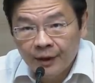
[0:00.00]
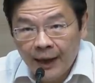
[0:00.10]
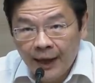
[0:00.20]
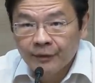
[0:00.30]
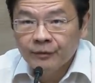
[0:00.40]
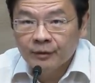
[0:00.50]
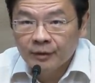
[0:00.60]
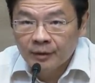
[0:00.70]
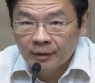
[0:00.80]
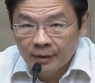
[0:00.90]
And
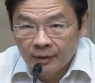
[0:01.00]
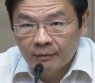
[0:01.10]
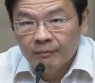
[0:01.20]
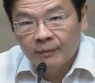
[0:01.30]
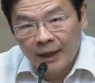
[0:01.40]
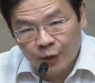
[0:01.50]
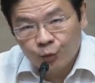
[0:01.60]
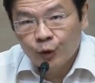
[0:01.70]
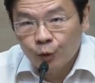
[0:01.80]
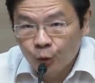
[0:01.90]
as
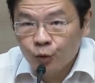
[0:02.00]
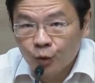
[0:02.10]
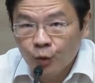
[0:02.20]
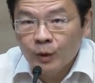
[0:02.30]
we do so,